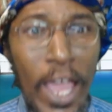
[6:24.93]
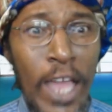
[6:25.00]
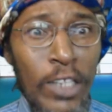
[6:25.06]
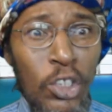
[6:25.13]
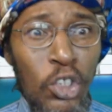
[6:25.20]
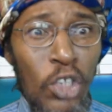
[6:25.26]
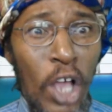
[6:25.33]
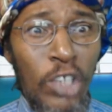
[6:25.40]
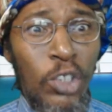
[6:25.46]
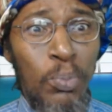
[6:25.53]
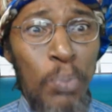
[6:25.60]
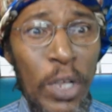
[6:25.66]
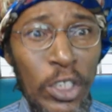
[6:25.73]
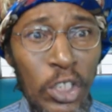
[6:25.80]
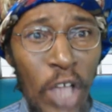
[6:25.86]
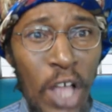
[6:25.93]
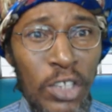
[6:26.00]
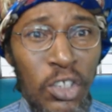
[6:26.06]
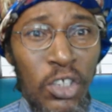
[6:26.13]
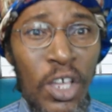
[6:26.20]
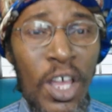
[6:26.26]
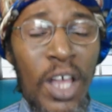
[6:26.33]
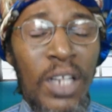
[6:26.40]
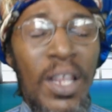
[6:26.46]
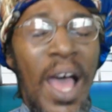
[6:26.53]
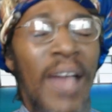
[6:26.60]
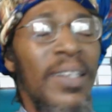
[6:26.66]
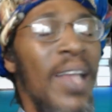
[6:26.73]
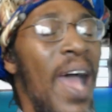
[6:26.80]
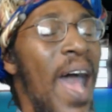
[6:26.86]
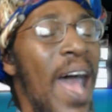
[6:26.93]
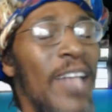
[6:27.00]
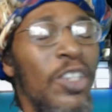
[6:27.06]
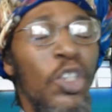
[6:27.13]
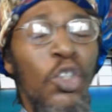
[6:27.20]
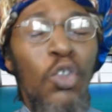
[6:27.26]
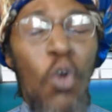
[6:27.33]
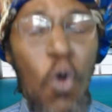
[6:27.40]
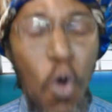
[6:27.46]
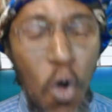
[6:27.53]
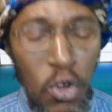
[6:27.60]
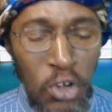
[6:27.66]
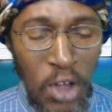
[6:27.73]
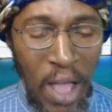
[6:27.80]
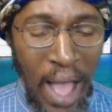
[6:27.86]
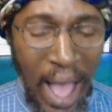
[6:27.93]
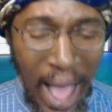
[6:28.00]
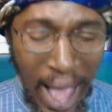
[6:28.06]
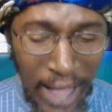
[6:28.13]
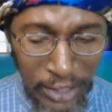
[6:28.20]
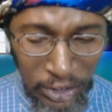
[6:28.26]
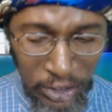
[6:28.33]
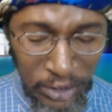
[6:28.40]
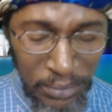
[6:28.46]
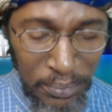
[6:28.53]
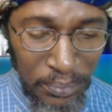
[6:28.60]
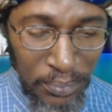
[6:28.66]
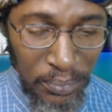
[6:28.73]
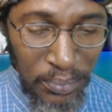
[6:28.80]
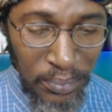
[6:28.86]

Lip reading: it's suspicious that as soon as